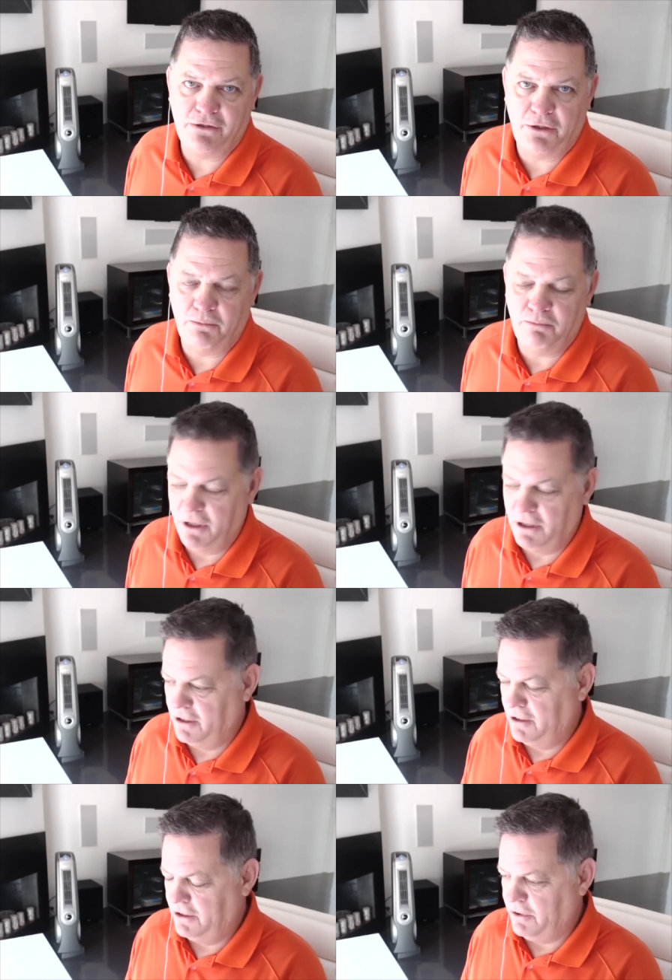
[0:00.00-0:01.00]
that you
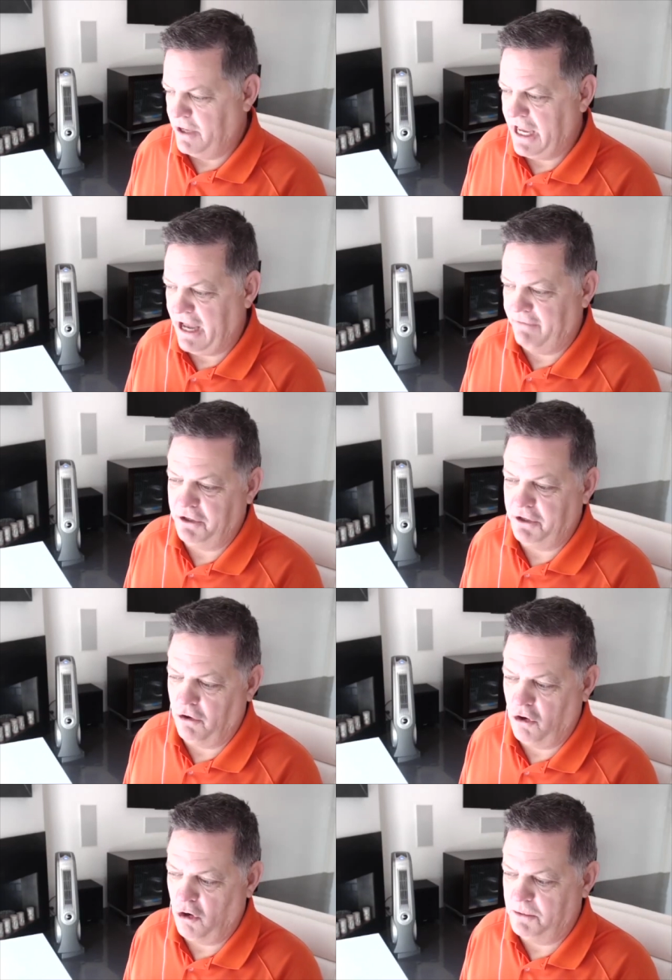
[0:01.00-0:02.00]
you have on your
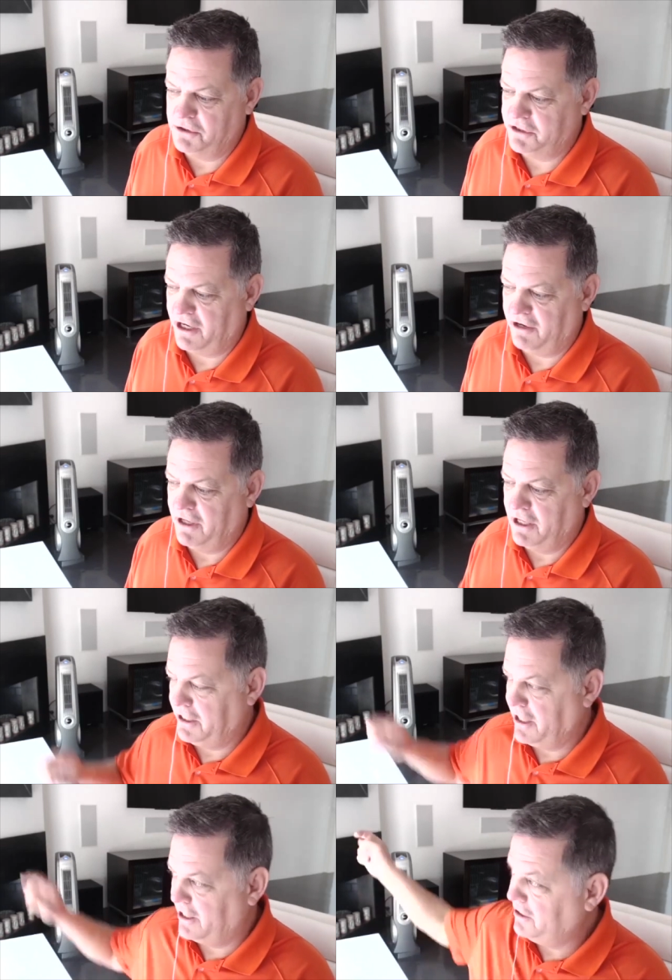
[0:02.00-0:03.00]
home instead of
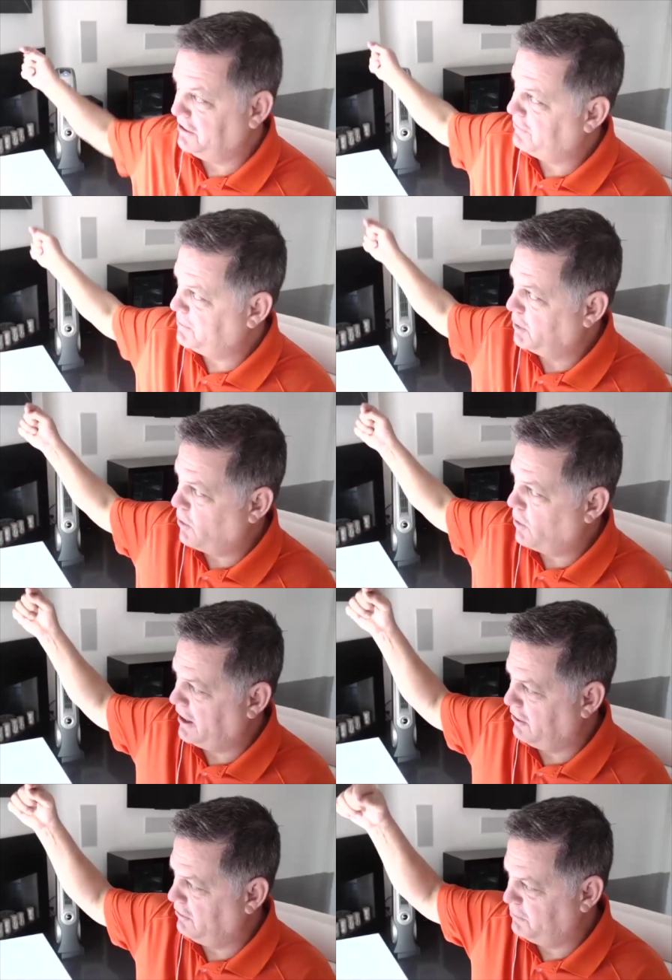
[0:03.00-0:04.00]
getting it from the
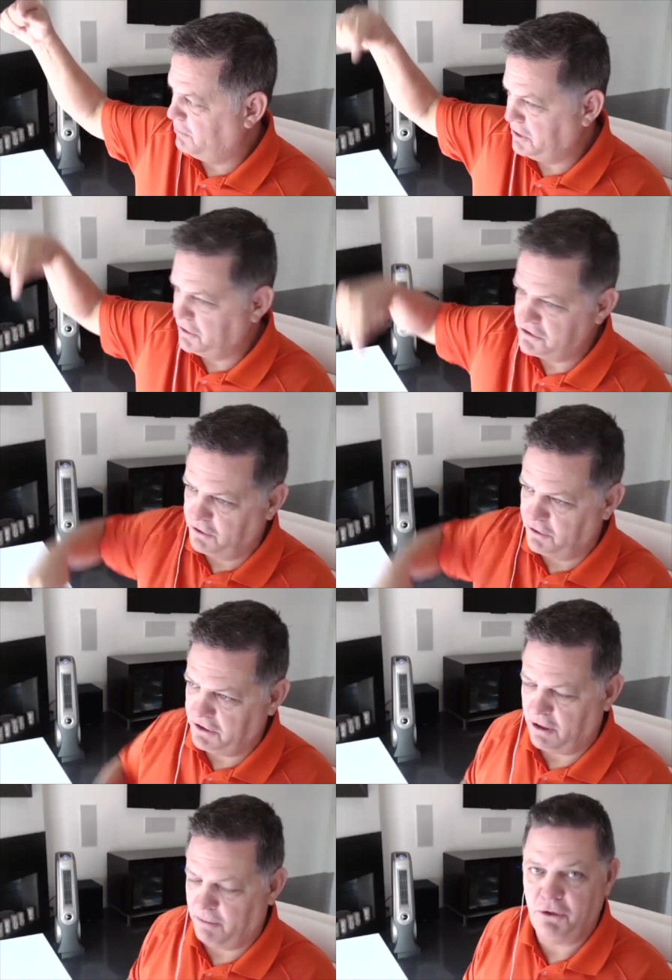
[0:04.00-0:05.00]
wire from the utility
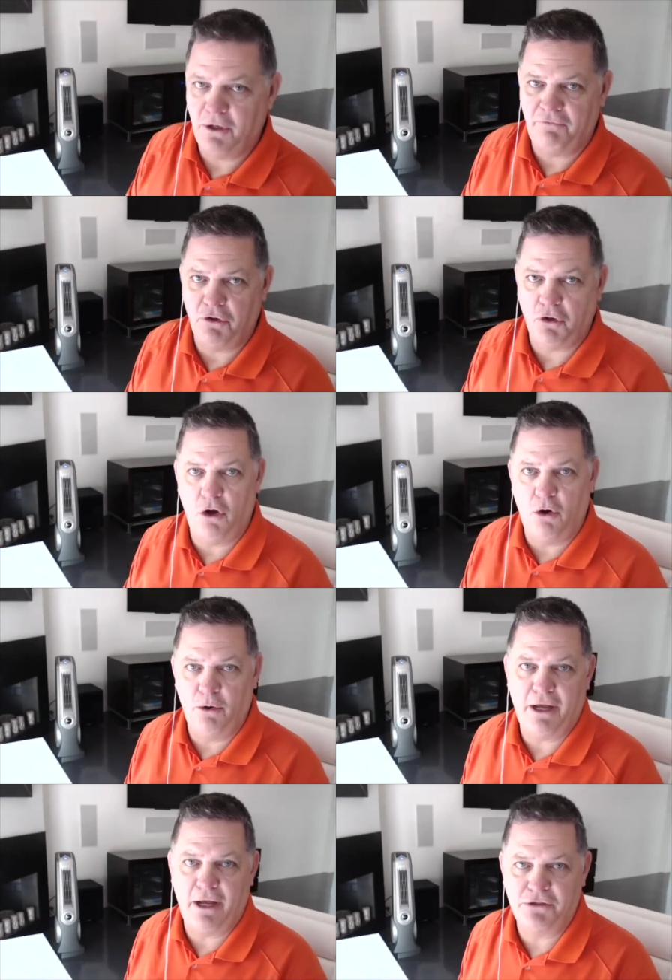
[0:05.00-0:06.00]
company you have your own
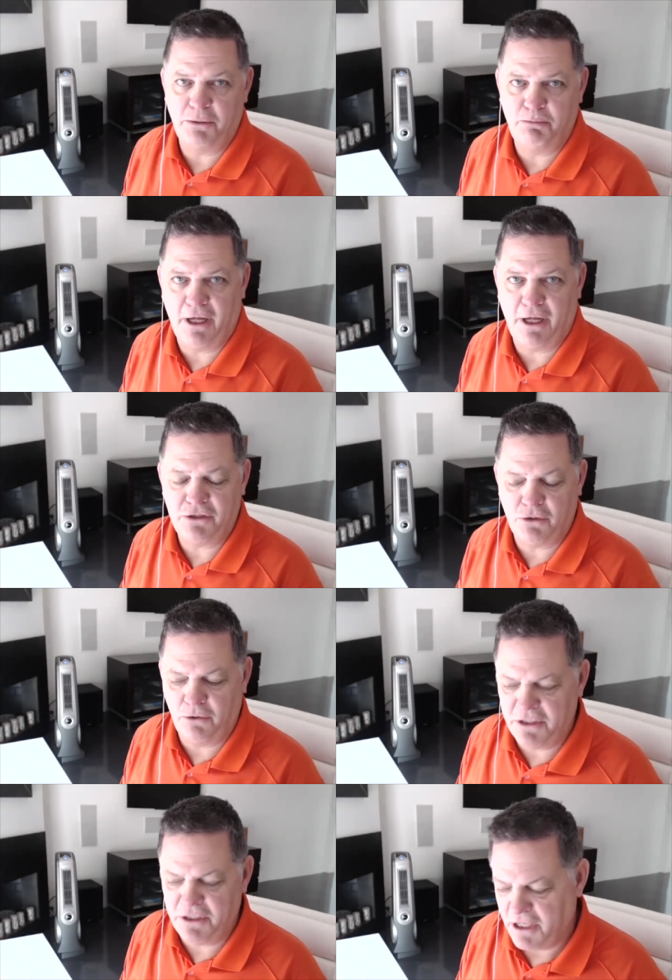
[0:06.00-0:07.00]
energy plant so
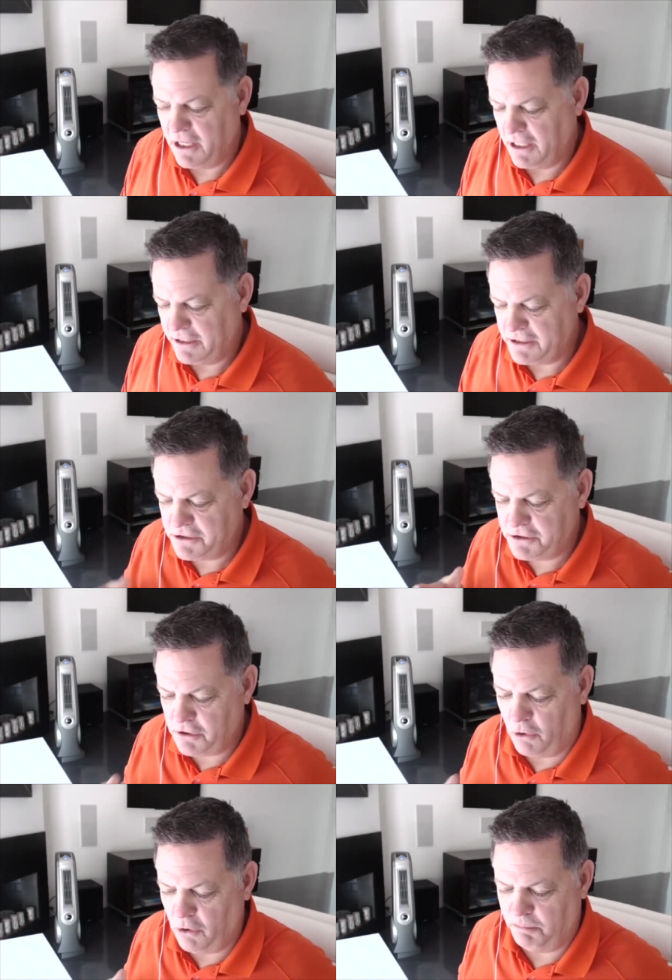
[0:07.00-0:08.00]
these these
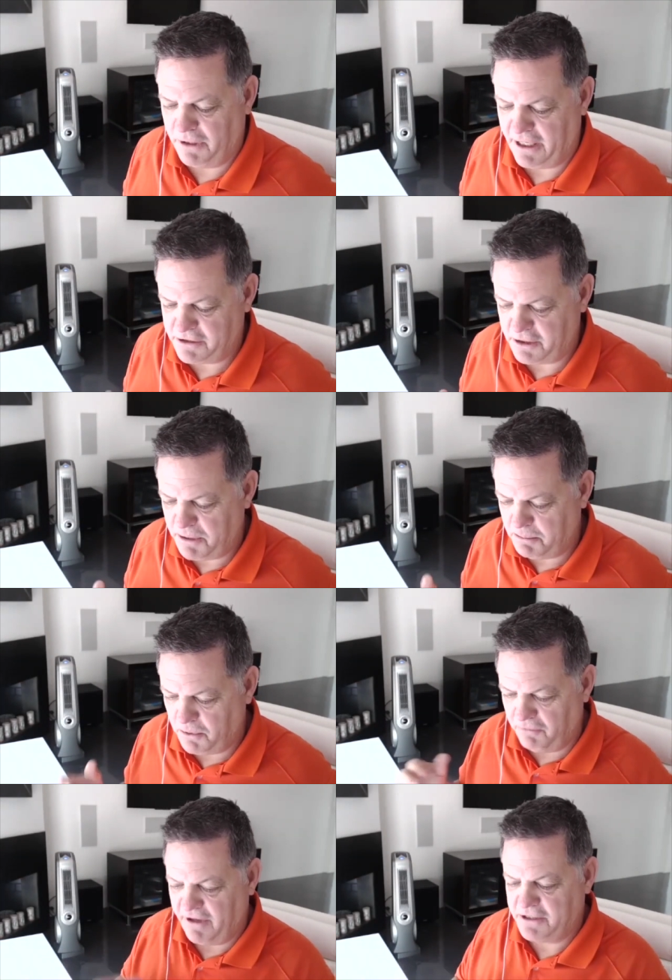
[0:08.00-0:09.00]
solar plants that people
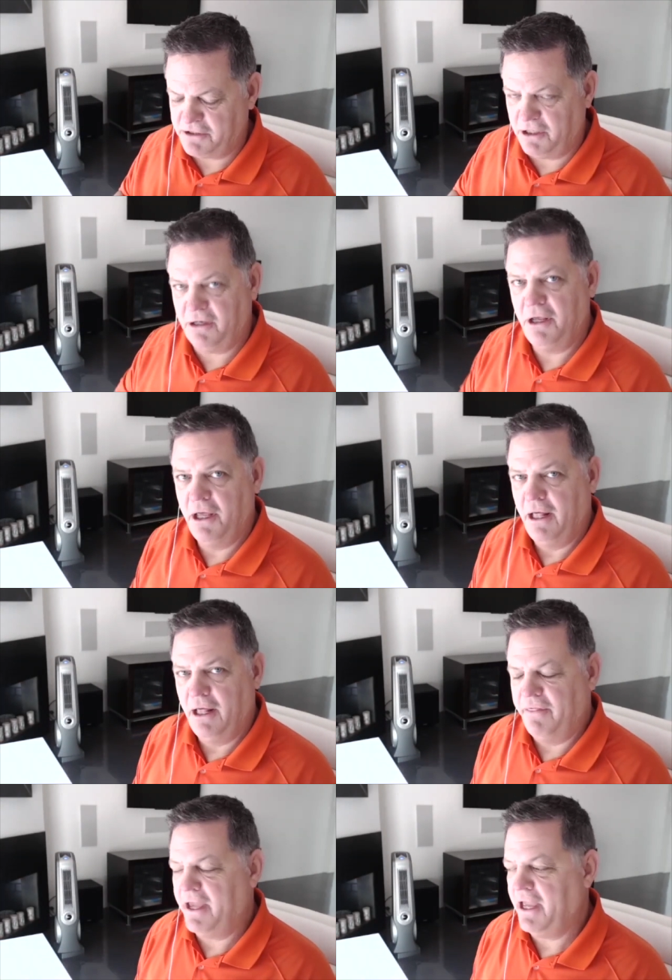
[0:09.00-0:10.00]
invest in
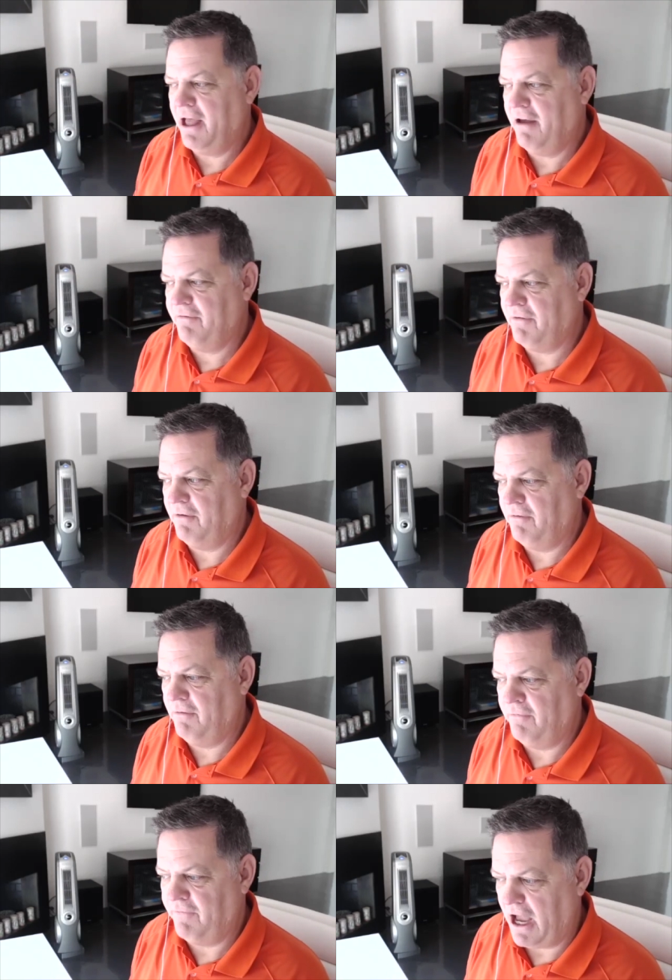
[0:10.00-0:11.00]
they have
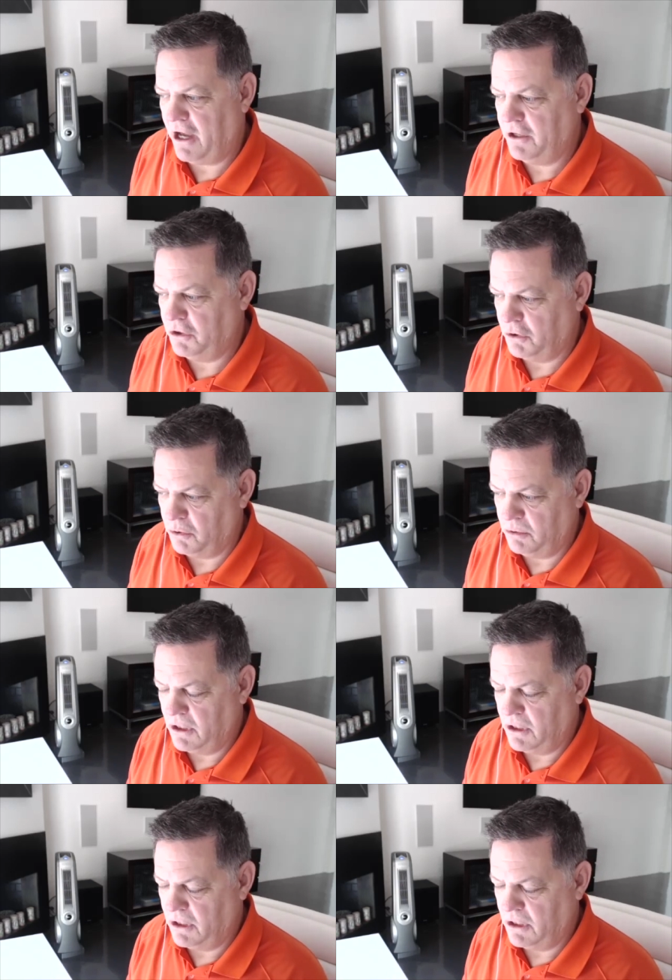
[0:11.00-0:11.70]
value